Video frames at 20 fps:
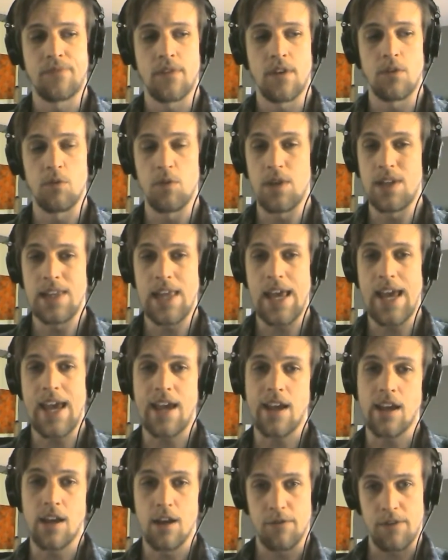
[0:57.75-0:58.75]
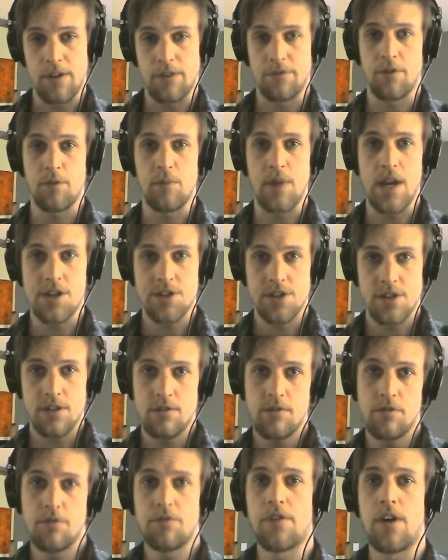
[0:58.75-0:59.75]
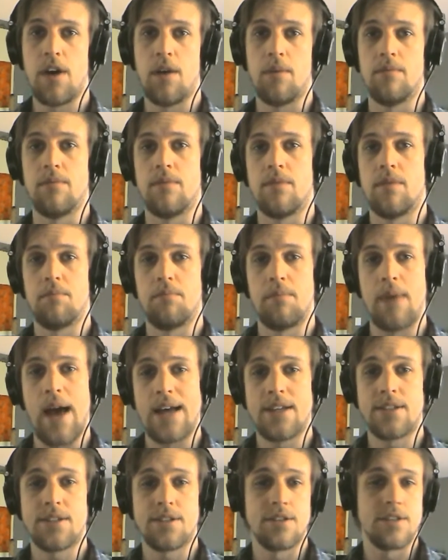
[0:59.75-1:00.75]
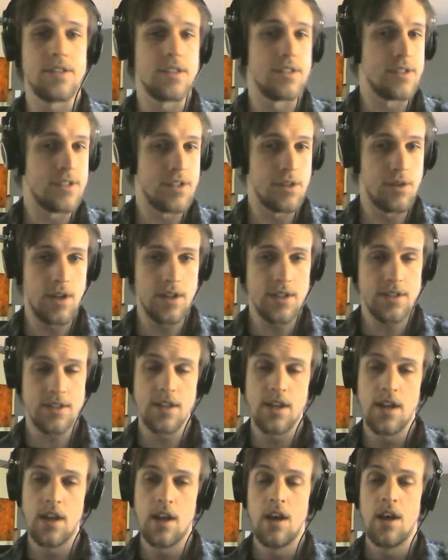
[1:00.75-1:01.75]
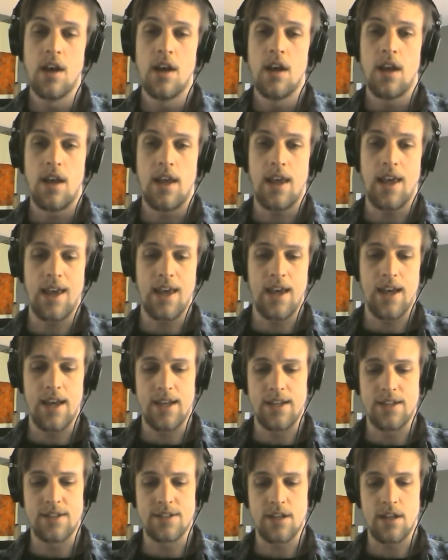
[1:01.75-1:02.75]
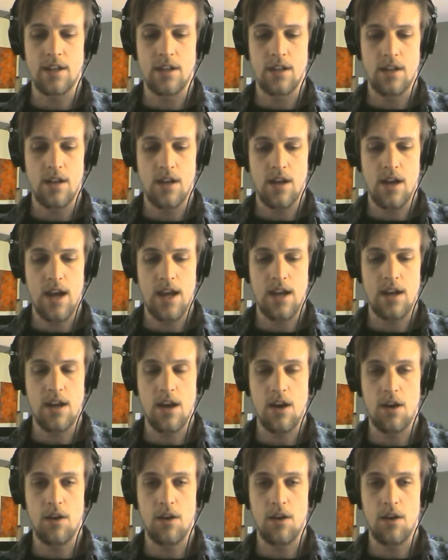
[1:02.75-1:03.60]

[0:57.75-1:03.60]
relaying of information from master to student. And I know